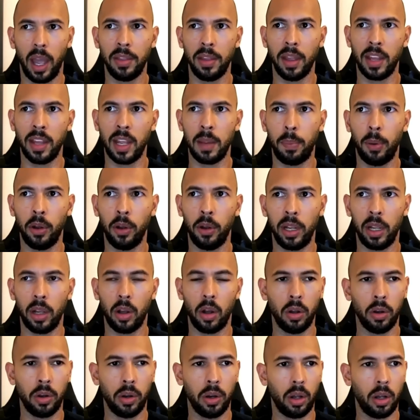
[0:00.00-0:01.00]
and then they put
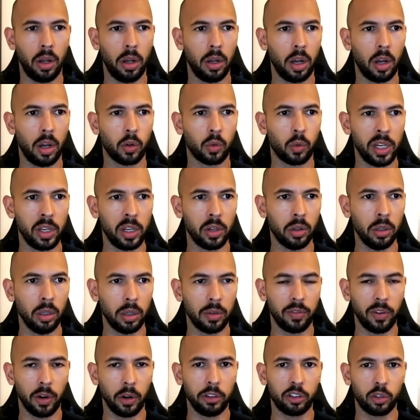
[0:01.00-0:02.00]
it on a, a
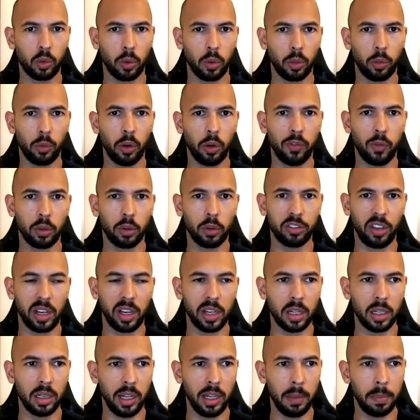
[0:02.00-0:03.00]
reel a very short three or four
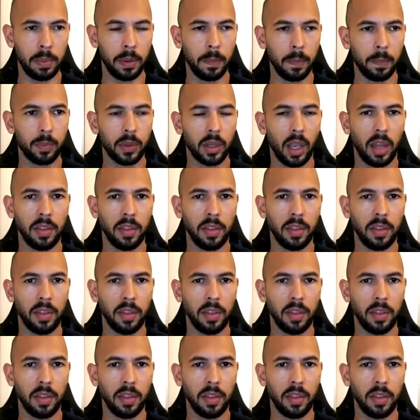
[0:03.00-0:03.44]
second clip